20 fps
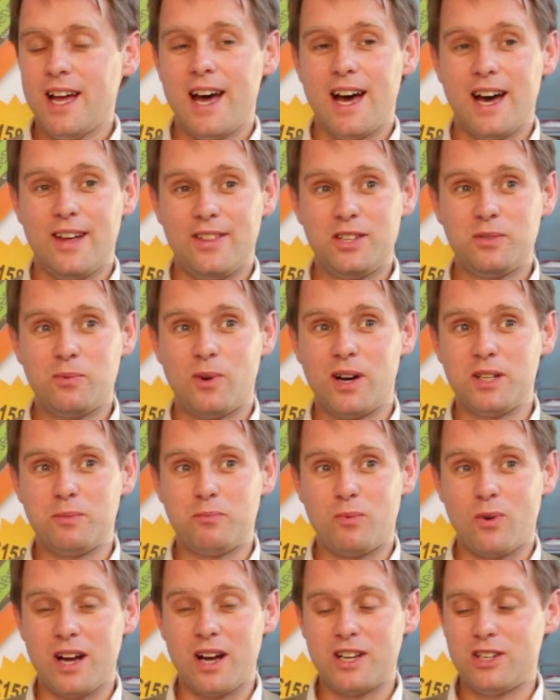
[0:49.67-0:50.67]
Uh, this one is
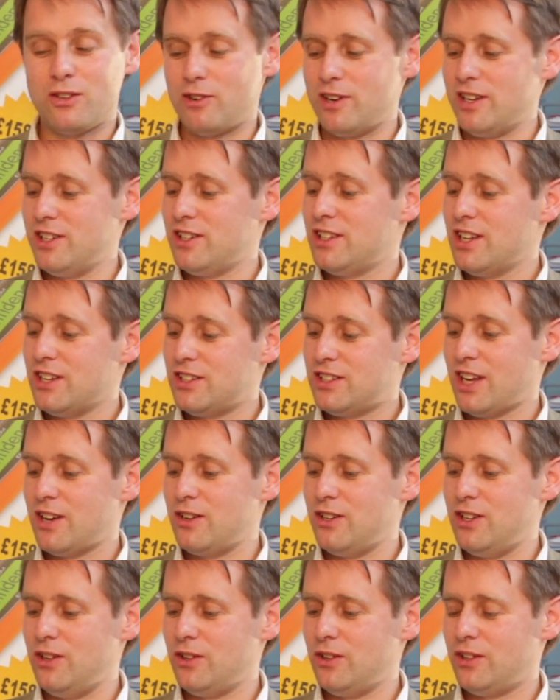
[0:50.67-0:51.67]
bright orange, so
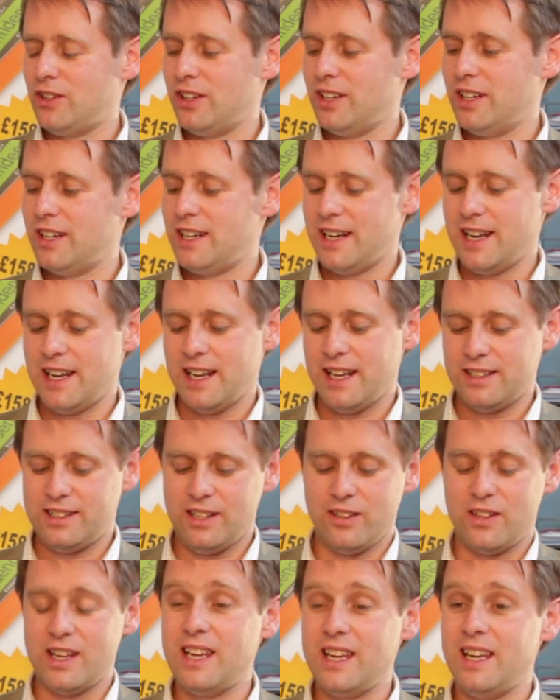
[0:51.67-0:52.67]
you can, so
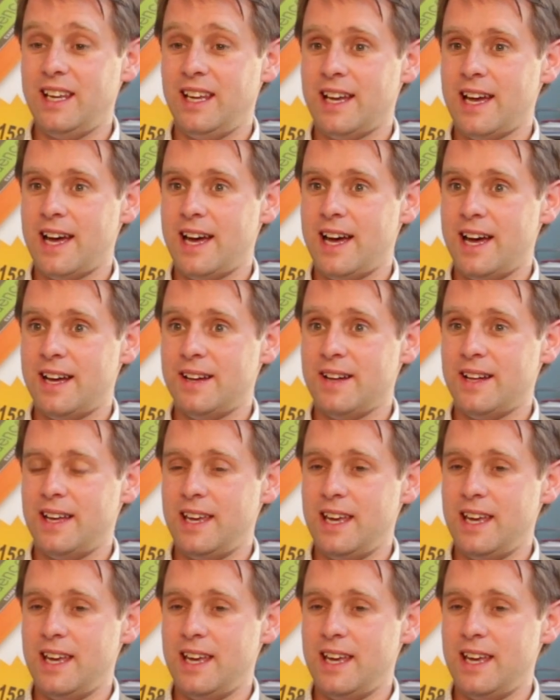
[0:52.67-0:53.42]
the uh,